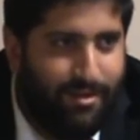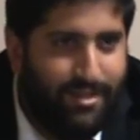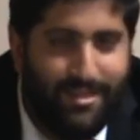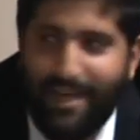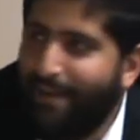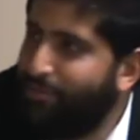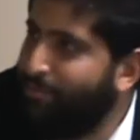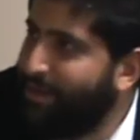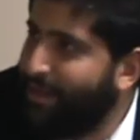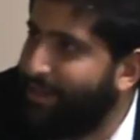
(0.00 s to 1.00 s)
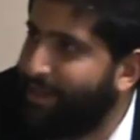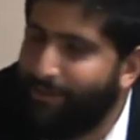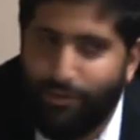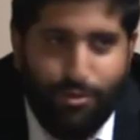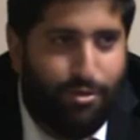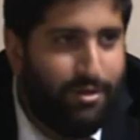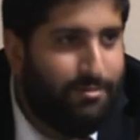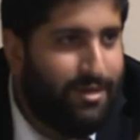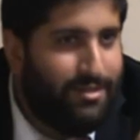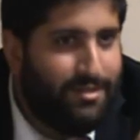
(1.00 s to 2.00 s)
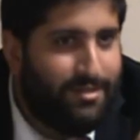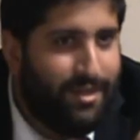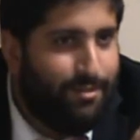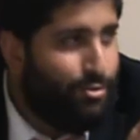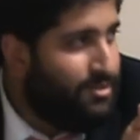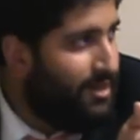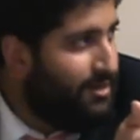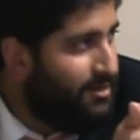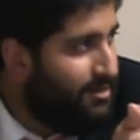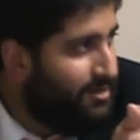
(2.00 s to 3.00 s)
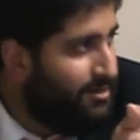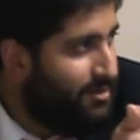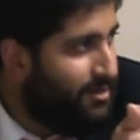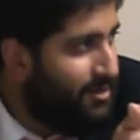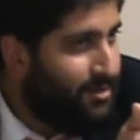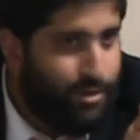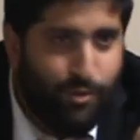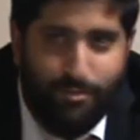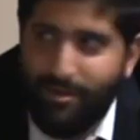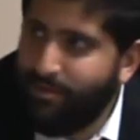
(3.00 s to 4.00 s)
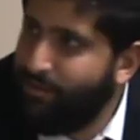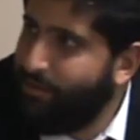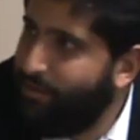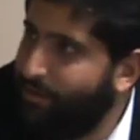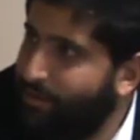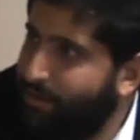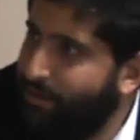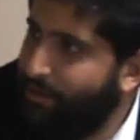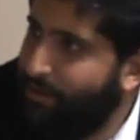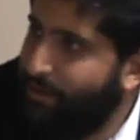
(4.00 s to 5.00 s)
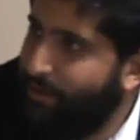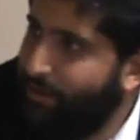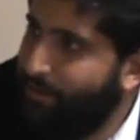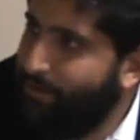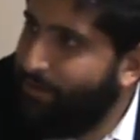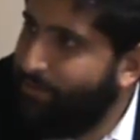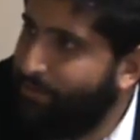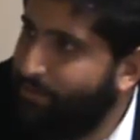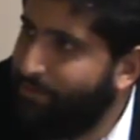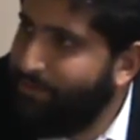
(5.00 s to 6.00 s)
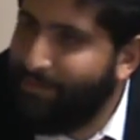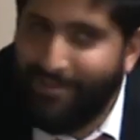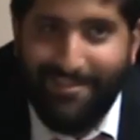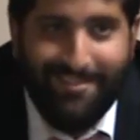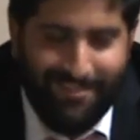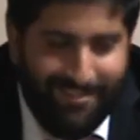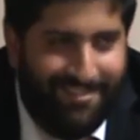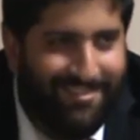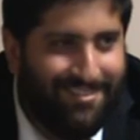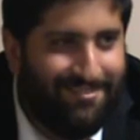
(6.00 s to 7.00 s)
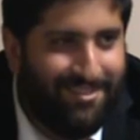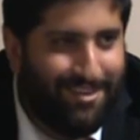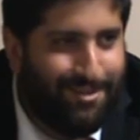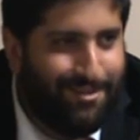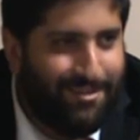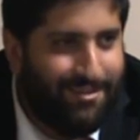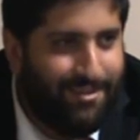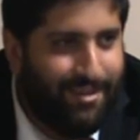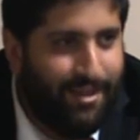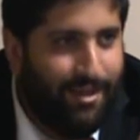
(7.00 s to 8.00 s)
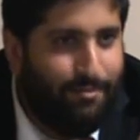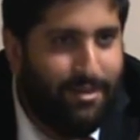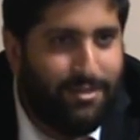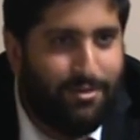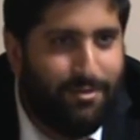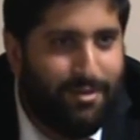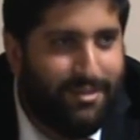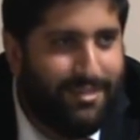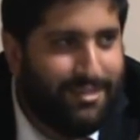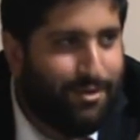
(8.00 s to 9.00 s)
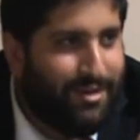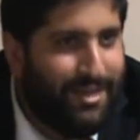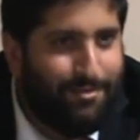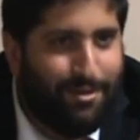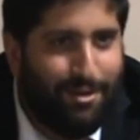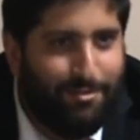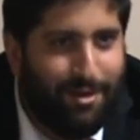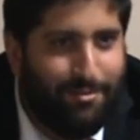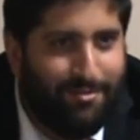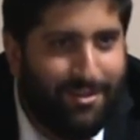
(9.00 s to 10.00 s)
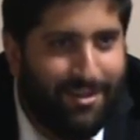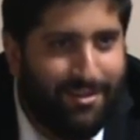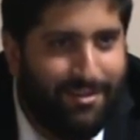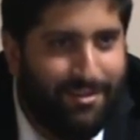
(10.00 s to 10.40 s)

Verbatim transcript: It's like after mincha, they give you thirty minutes to study Musar. You know what it means? Coffee. Coffee. Bathroom break. Very good. It means thirty minutes, that's a great time to call your mom every day.